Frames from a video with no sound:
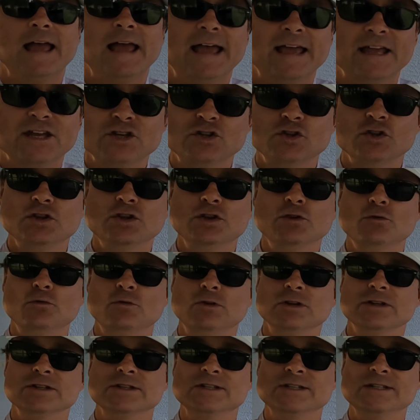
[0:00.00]
And do you
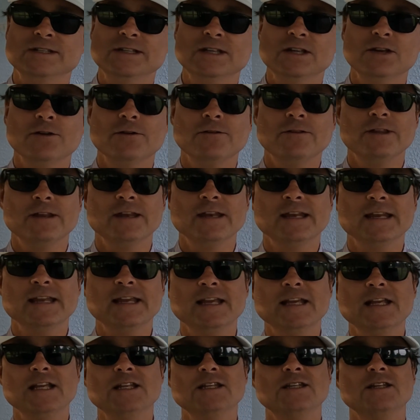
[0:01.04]
consider the
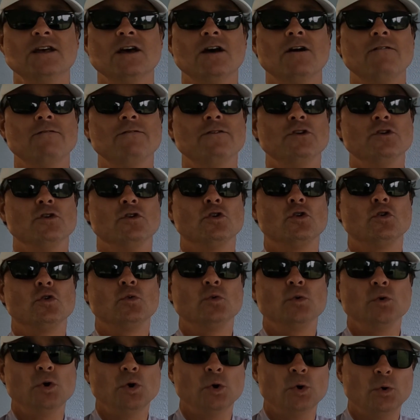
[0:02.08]
needs of your
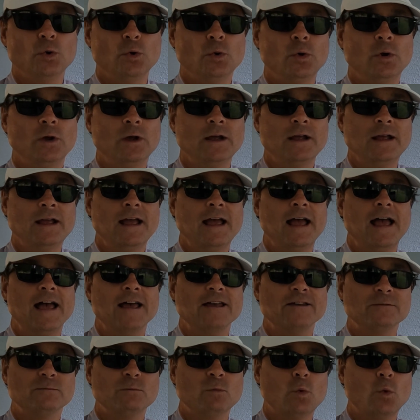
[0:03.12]
crew
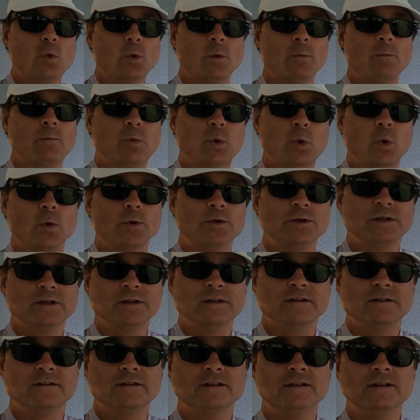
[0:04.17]
as more
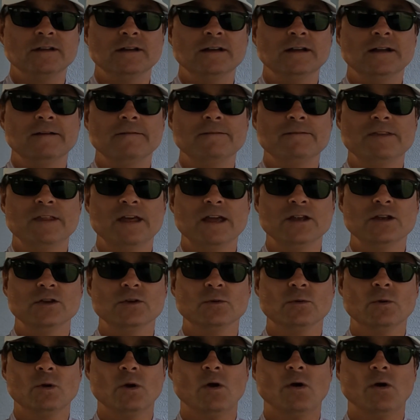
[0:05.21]
important than your